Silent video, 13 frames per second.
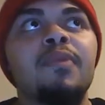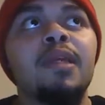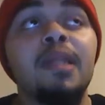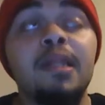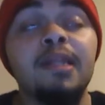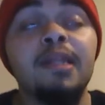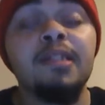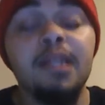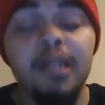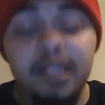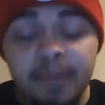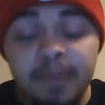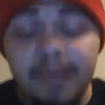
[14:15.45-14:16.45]
And then he's
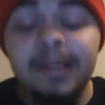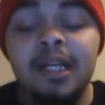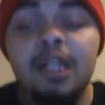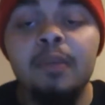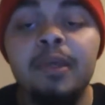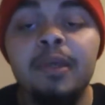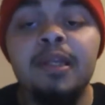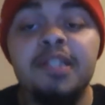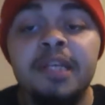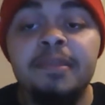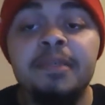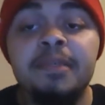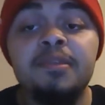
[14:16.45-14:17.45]
gonna he's probably gonna end up winning the
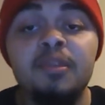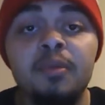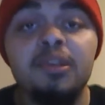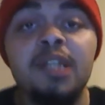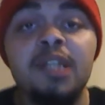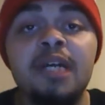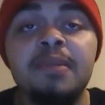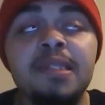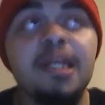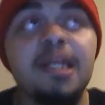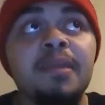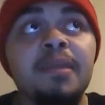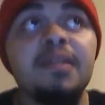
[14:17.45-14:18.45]
championship two more times.
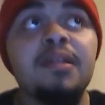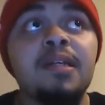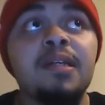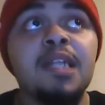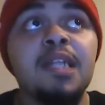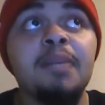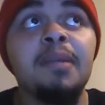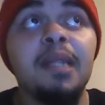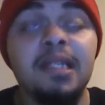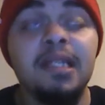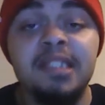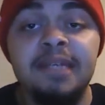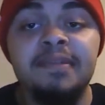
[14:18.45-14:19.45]
He's gonna be he's gonna be
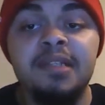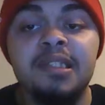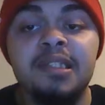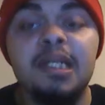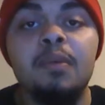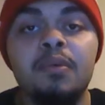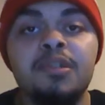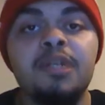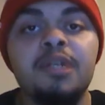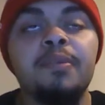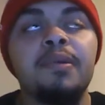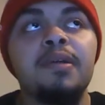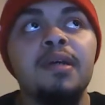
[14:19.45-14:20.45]
the 17-time world
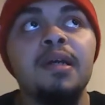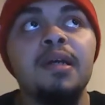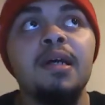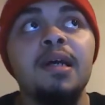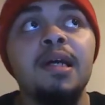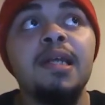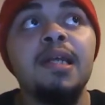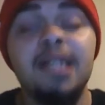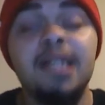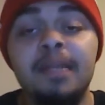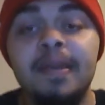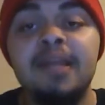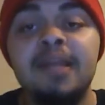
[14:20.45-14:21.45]
champion. He's
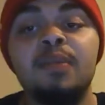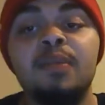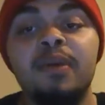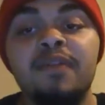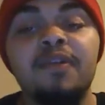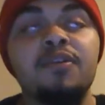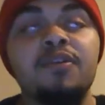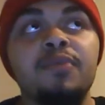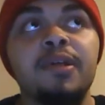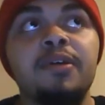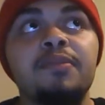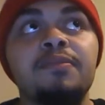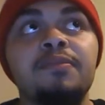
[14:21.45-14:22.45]
gonna pass up Ric Flair's
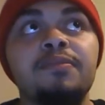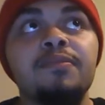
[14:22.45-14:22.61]
record.